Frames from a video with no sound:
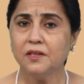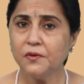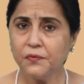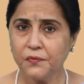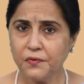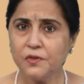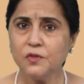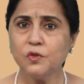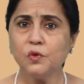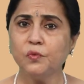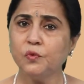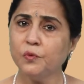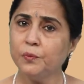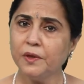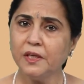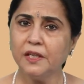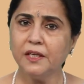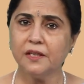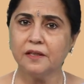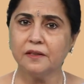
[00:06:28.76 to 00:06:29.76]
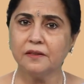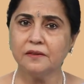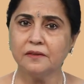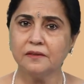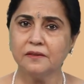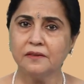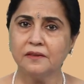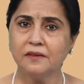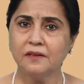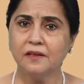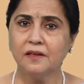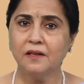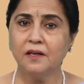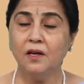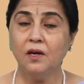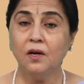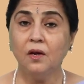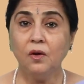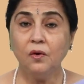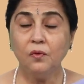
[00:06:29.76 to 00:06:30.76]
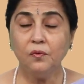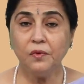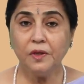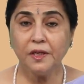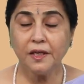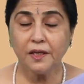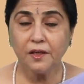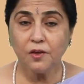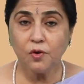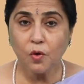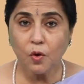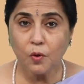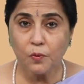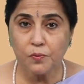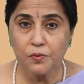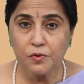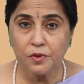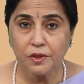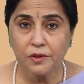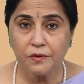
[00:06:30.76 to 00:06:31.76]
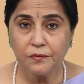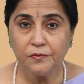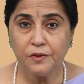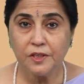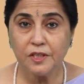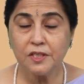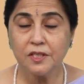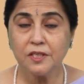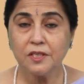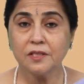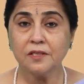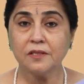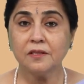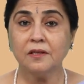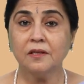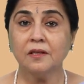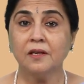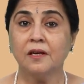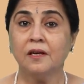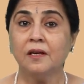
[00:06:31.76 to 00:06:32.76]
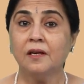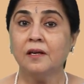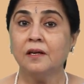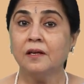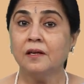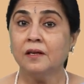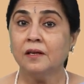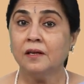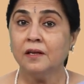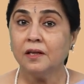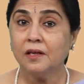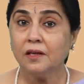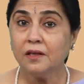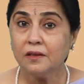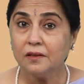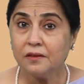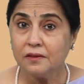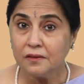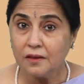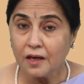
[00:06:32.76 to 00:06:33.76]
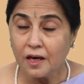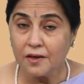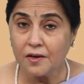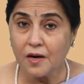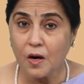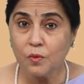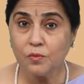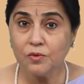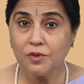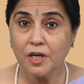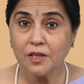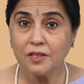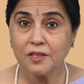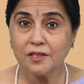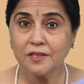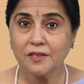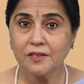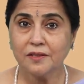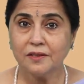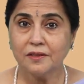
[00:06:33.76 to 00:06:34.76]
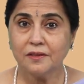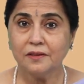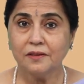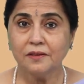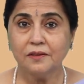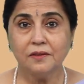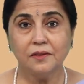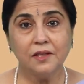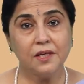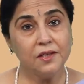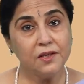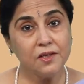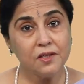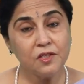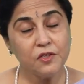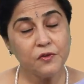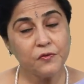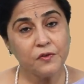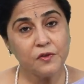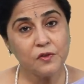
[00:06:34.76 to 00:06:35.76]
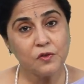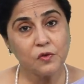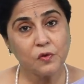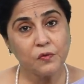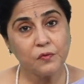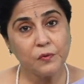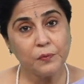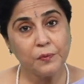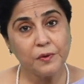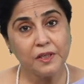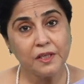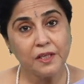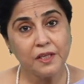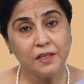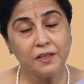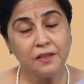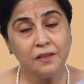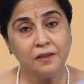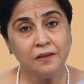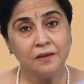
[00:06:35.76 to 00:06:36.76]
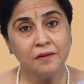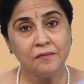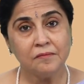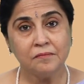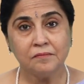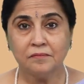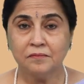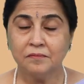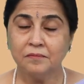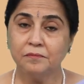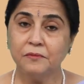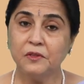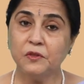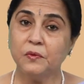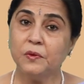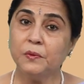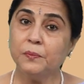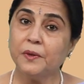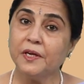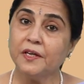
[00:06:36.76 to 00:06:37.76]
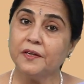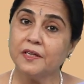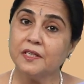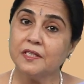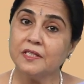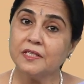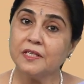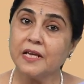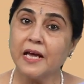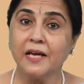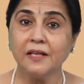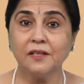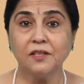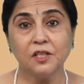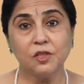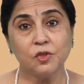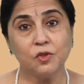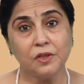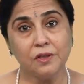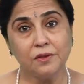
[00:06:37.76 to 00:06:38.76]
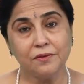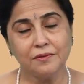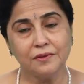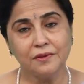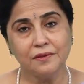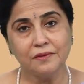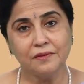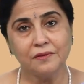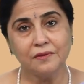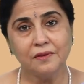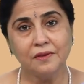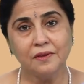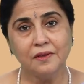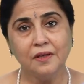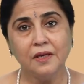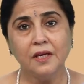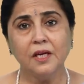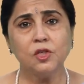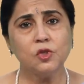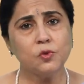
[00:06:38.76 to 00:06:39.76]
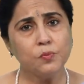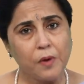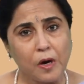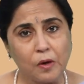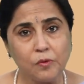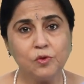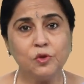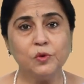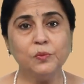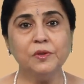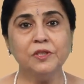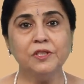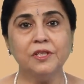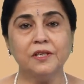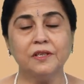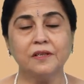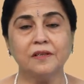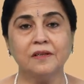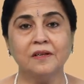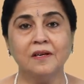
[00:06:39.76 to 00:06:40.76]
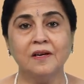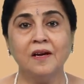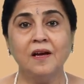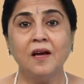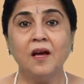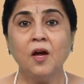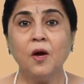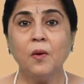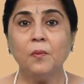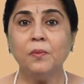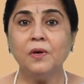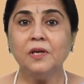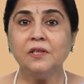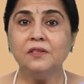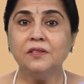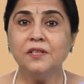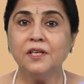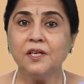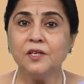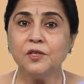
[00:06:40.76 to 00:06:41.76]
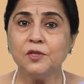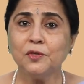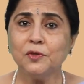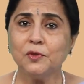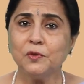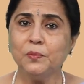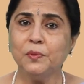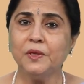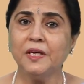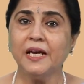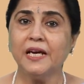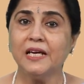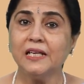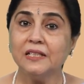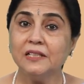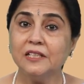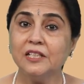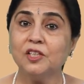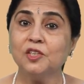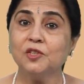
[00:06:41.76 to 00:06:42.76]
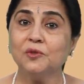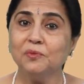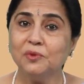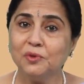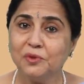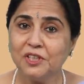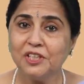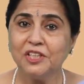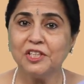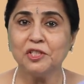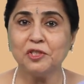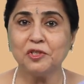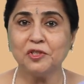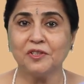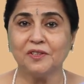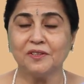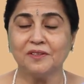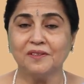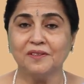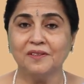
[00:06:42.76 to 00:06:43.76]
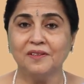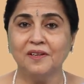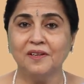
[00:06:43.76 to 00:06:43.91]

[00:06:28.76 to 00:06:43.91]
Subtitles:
Difference of opinion. We can observe this around us. There is difference of opinion between parents and their children. It's bound to be there, but there should be healthy communication.